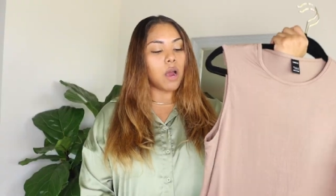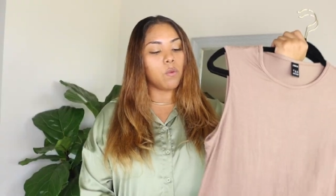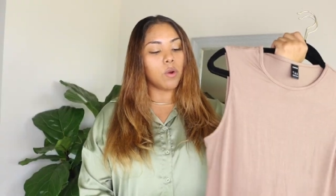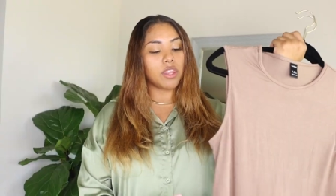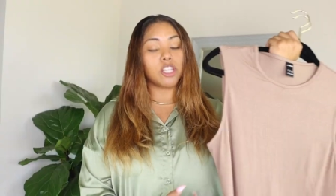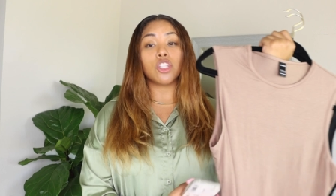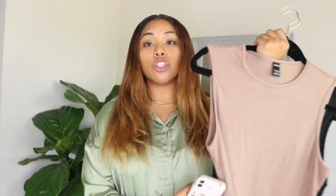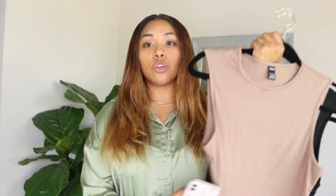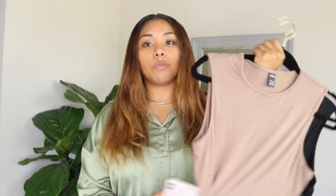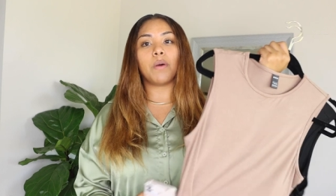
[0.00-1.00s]
I wore this
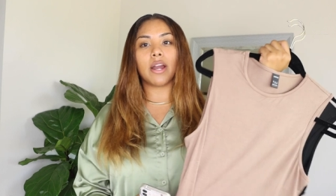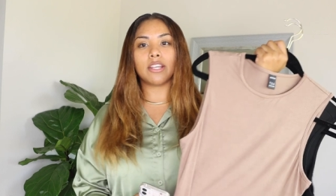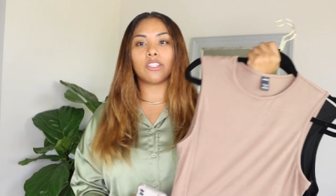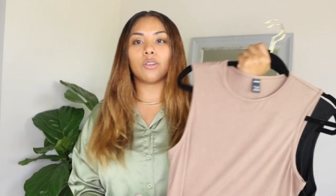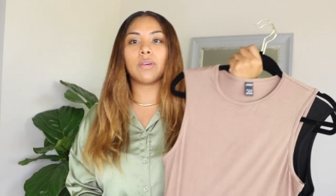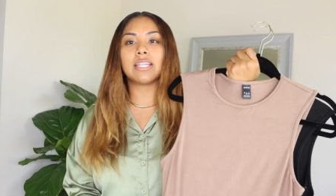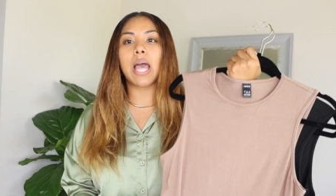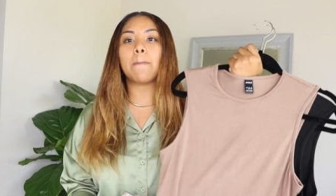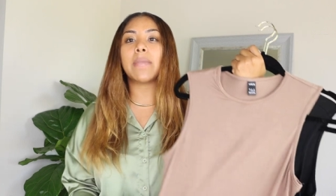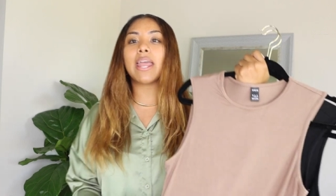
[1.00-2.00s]
nude bodysuit is
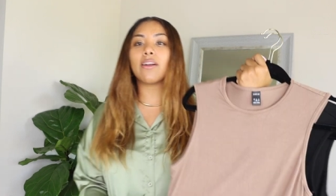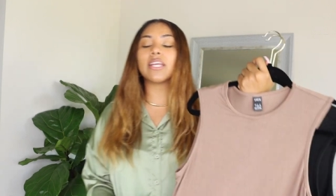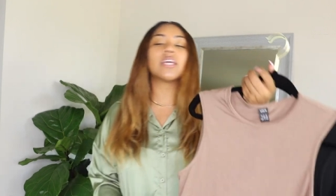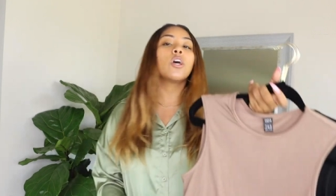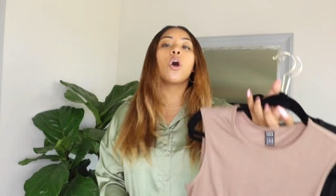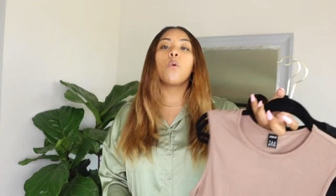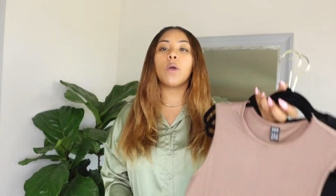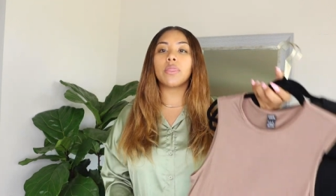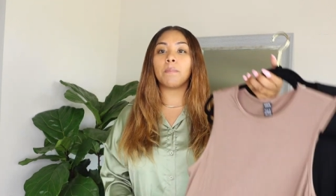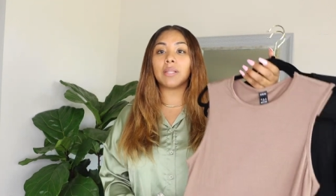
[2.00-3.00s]
I paired it with